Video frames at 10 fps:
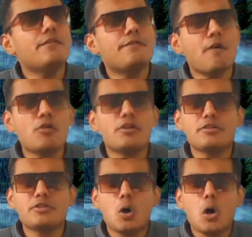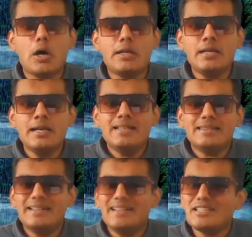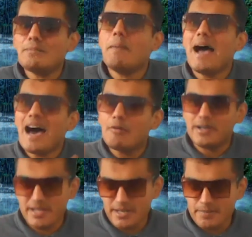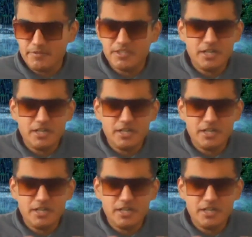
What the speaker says: focus on the disparity,